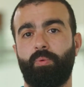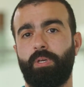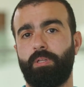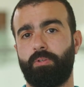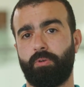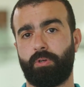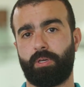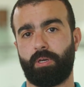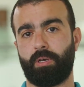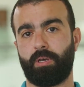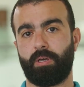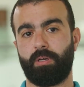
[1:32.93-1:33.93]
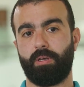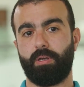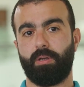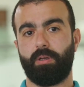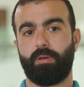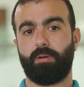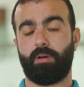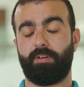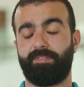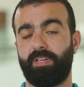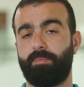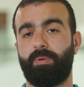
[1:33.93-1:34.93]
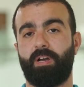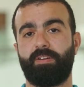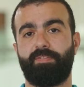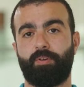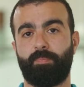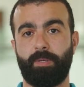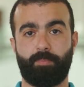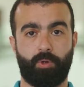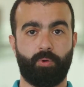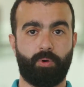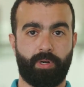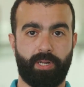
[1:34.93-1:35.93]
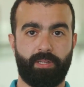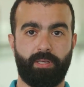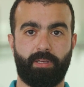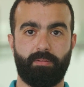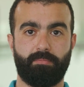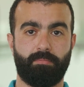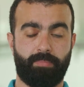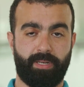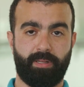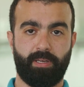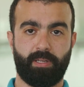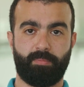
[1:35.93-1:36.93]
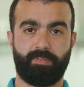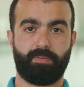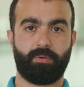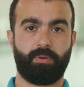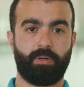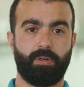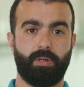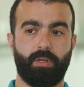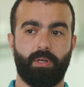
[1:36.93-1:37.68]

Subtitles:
we took feedback from people who already been here before.